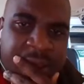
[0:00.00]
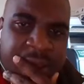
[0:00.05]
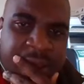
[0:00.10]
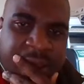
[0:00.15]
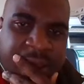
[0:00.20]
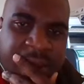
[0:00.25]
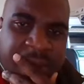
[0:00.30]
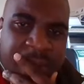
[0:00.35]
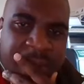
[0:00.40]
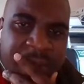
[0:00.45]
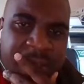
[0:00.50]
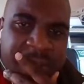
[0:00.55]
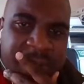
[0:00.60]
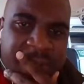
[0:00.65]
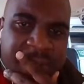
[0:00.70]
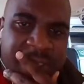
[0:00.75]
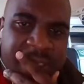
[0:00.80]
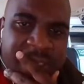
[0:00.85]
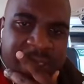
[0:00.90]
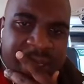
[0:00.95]
uh, more
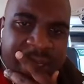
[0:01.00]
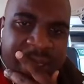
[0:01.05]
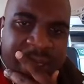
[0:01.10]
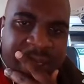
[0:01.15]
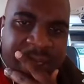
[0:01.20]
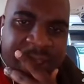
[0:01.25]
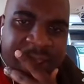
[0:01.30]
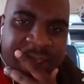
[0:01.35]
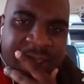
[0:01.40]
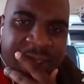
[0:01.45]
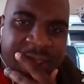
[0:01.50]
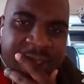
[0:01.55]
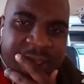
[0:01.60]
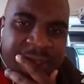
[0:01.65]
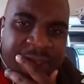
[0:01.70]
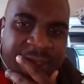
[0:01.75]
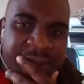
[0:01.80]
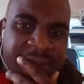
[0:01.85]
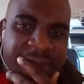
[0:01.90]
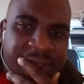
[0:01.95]
especially the
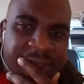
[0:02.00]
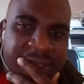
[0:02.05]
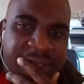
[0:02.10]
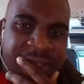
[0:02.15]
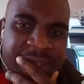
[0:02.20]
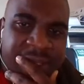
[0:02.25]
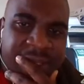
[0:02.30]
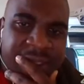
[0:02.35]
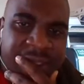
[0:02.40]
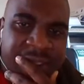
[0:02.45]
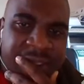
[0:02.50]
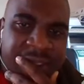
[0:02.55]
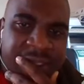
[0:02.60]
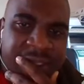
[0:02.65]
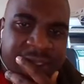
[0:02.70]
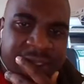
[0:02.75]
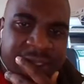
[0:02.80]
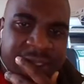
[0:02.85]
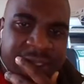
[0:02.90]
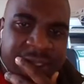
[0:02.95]

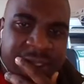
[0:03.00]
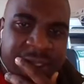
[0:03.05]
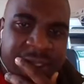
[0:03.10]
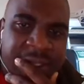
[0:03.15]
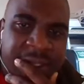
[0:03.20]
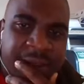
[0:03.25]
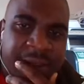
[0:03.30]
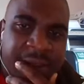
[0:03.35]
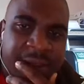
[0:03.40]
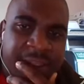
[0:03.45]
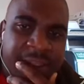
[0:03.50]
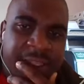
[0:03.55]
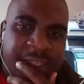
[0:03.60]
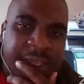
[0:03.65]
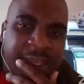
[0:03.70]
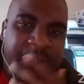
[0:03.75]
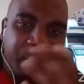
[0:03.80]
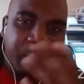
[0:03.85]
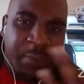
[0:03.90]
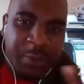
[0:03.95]
capitalist in uh,
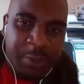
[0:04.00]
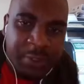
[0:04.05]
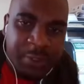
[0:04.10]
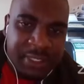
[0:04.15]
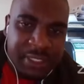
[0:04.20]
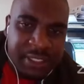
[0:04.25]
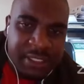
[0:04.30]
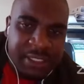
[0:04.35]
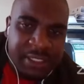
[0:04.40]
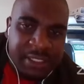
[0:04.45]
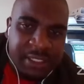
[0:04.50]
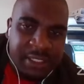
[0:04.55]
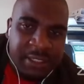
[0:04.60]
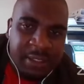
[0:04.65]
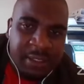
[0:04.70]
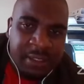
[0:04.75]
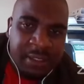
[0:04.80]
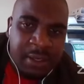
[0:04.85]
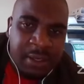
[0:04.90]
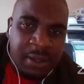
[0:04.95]
their
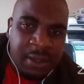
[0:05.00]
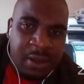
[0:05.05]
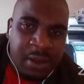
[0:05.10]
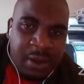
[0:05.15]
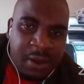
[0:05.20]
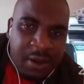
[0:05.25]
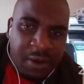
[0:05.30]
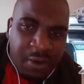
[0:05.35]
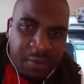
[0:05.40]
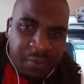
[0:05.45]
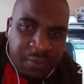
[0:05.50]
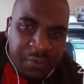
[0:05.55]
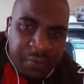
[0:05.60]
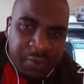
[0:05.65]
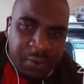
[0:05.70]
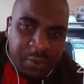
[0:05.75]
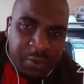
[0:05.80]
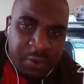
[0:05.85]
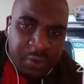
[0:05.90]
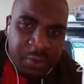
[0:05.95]
imposition of
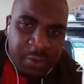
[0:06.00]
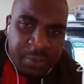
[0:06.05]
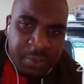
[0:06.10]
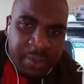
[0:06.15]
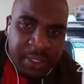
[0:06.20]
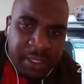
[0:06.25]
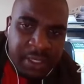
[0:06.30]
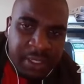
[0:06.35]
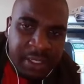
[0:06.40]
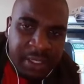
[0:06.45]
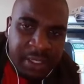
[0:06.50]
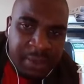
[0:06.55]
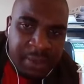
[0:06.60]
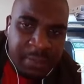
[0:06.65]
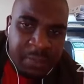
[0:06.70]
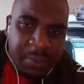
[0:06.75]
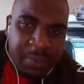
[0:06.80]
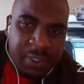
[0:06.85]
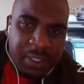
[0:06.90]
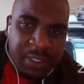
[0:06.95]
economic uh,
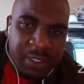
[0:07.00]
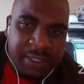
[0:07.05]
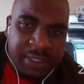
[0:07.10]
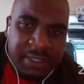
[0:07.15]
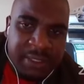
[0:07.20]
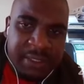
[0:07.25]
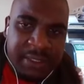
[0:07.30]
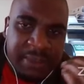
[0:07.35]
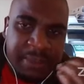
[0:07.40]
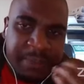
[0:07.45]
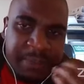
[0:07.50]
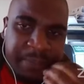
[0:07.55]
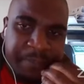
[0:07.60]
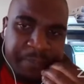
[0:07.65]
policy.